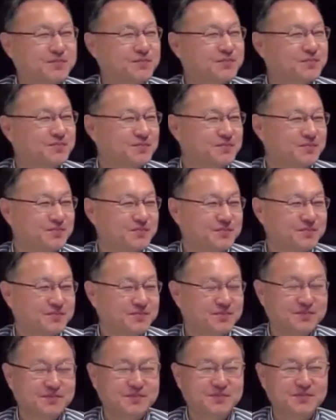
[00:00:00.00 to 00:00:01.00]

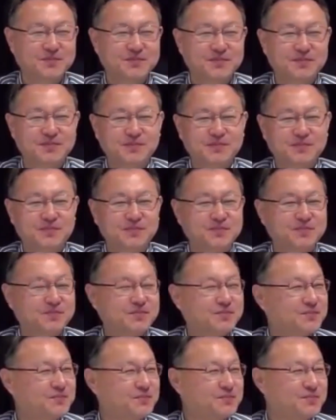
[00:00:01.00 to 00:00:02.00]

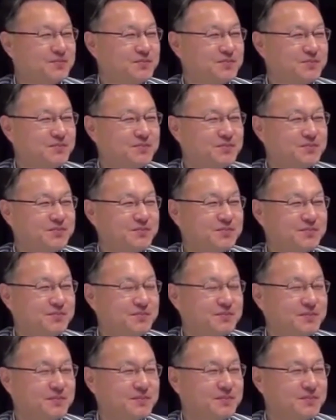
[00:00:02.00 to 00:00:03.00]

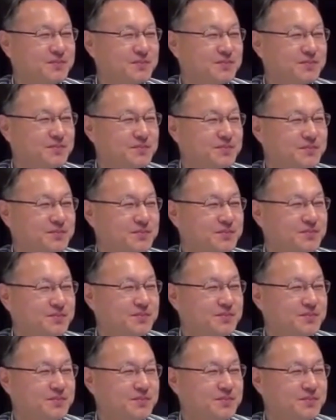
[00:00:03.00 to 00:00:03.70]
This person isn't speaking.